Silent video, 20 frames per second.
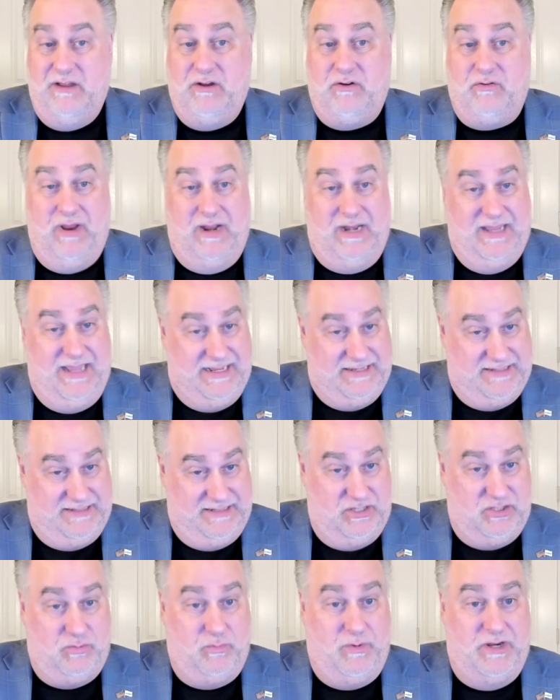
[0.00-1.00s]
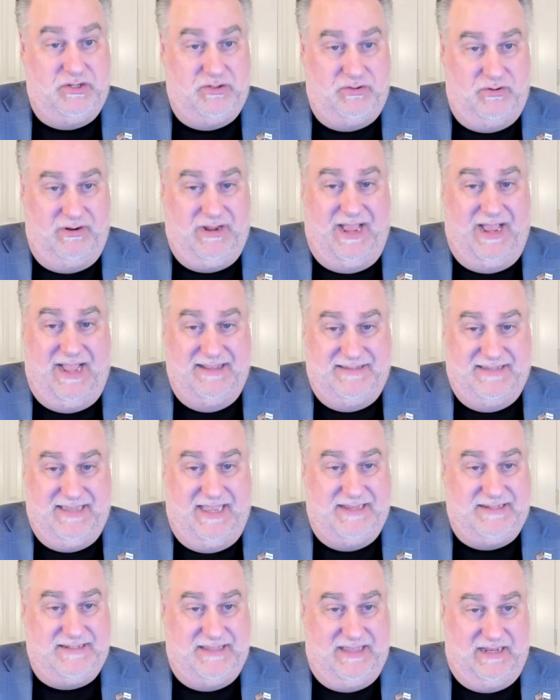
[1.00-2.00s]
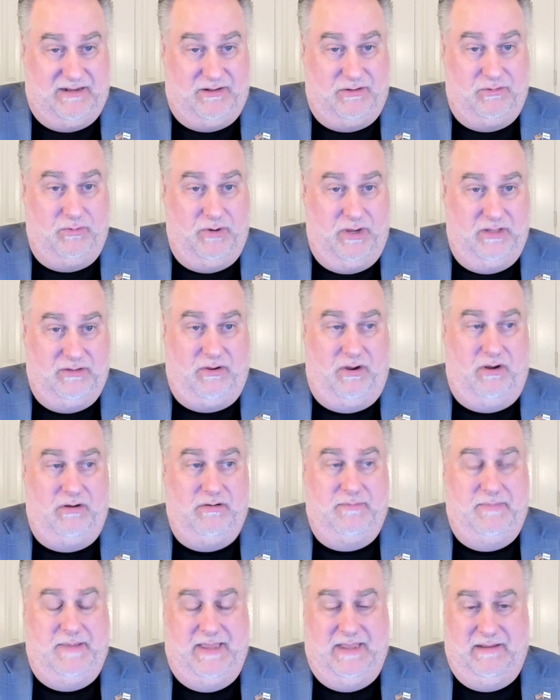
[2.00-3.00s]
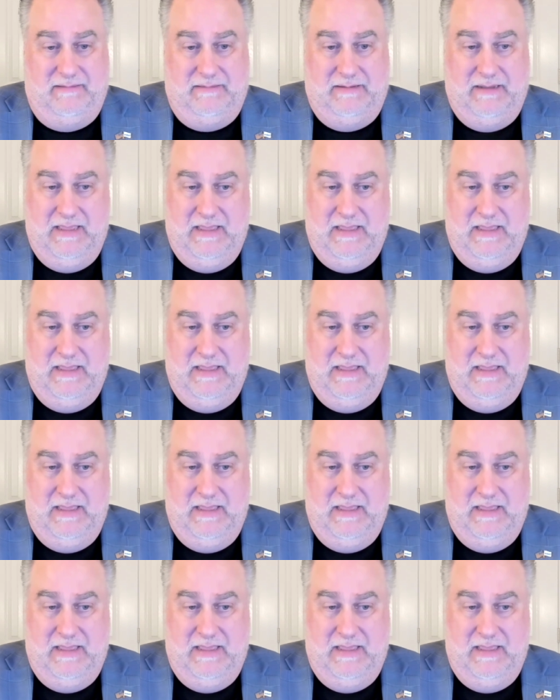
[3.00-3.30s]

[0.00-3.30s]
creating that situational context that Gloria talked about.